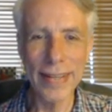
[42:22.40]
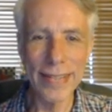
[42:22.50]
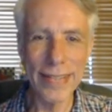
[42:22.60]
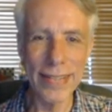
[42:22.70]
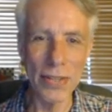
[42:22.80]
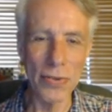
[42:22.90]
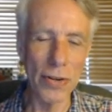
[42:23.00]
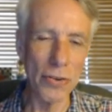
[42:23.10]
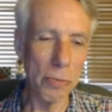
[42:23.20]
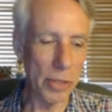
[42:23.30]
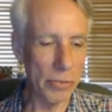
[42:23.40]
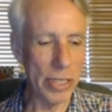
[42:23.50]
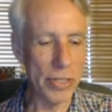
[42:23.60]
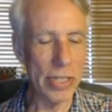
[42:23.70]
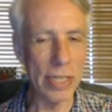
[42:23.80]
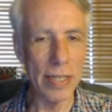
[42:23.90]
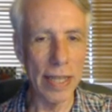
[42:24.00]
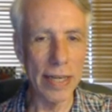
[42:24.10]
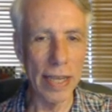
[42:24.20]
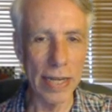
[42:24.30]
So normally when you see a,
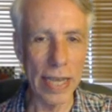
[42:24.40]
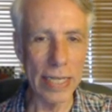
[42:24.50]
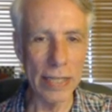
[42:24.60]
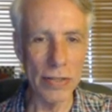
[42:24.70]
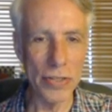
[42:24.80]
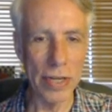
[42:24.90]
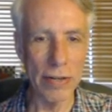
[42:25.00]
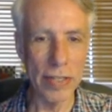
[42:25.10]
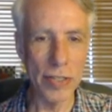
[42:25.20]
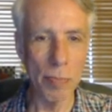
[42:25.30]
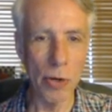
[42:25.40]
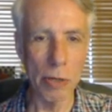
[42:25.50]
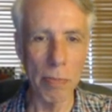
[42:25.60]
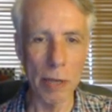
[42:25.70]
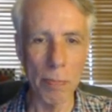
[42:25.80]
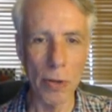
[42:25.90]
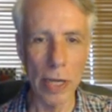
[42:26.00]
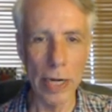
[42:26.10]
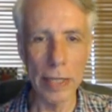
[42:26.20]
a, knight in the center, it's supported by a pawn.